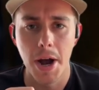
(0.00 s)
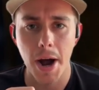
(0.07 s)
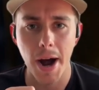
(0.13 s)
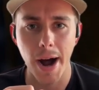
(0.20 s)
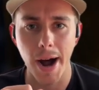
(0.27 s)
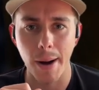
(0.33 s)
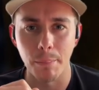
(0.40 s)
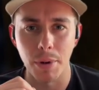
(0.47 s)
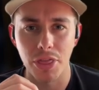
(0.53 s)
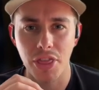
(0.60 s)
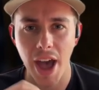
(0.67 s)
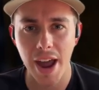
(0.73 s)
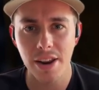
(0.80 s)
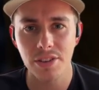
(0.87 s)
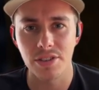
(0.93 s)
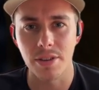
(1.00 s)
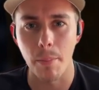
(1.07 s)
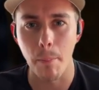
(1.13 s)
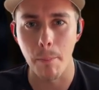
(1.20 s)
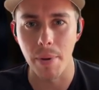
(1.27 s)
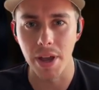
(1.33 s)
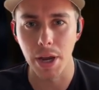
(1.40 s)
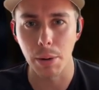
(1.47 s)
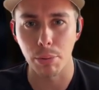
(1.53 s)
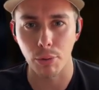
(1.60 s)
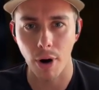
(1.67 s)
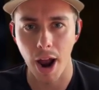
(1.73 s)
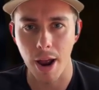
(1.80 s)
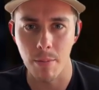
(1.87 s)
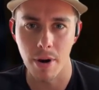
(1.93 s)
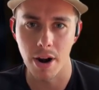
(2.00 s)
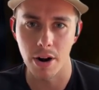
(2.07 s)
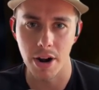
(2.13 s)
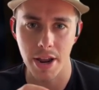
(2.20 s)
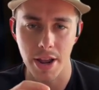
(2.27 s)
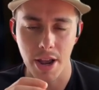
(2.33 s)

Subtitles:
But that is the big primary